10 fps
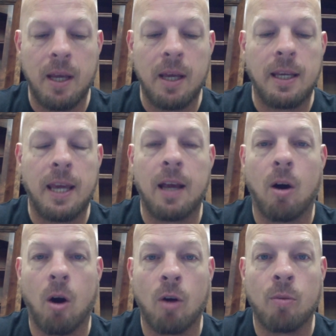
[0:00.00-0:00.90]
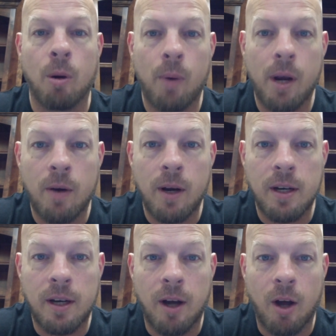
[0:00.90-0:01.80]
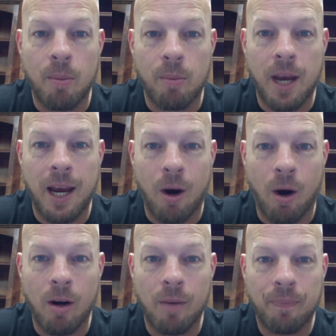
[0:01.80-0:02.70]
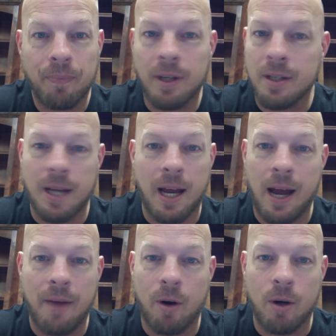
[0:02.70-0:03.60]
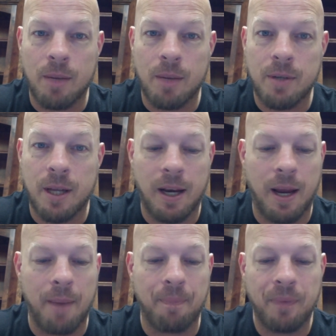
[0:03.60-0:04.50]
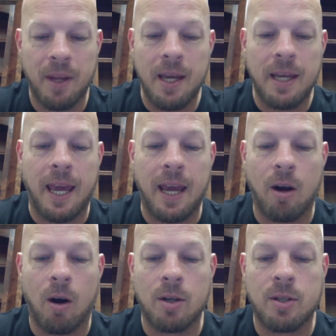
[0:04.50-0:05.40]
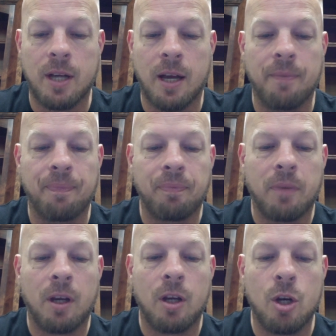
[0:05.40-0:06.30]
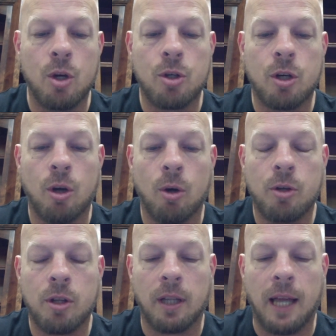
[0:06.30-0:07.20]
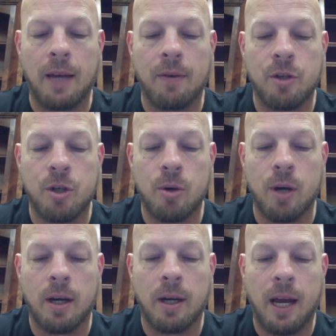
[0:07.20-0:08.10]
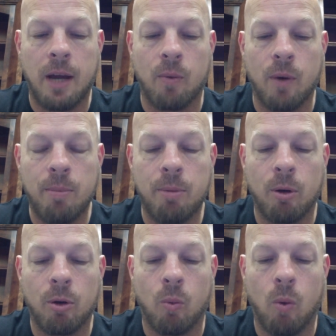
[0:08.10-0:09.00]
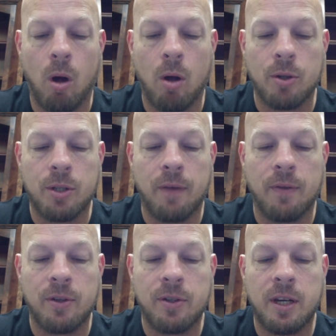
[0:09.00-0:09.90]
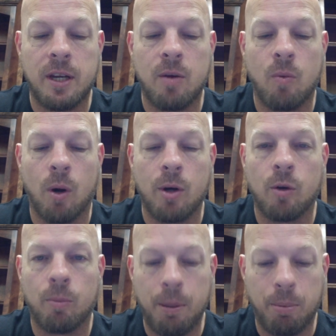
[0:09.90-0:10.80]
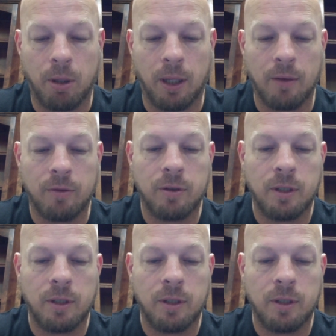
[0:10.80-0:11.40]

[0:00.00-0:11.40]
King Art, remember we agreed to call him King Art because I have a hard time saying that name. King Art said, "You should go to the land of Judah and rebuild the walls of the city where your people live."